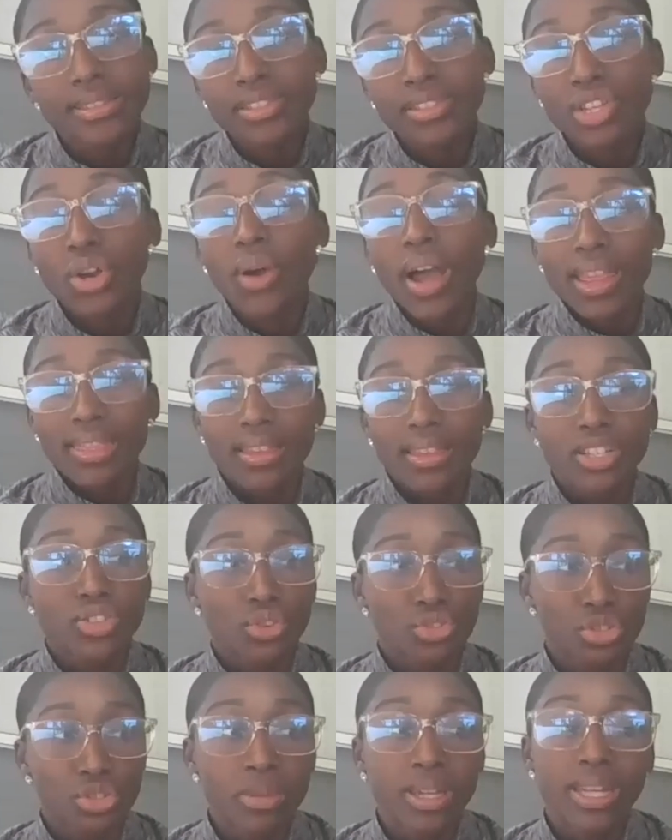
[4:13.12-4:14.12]
So I think
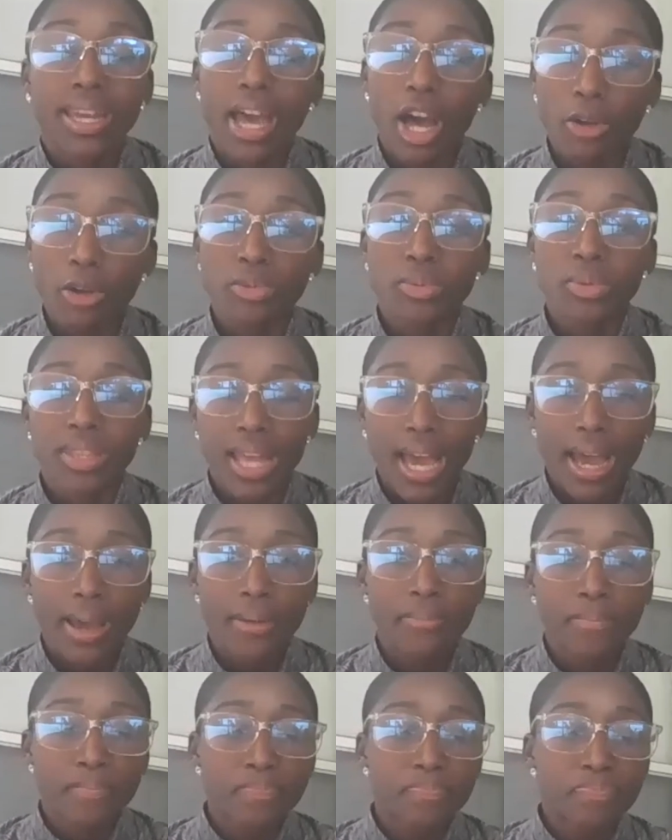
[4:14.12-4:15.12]
social media helps with
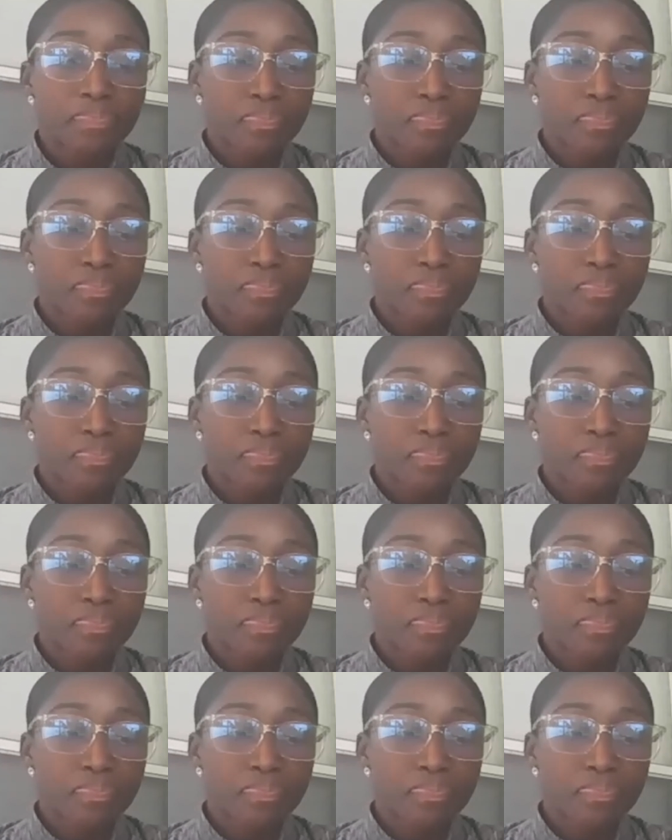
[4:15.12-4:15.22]
that.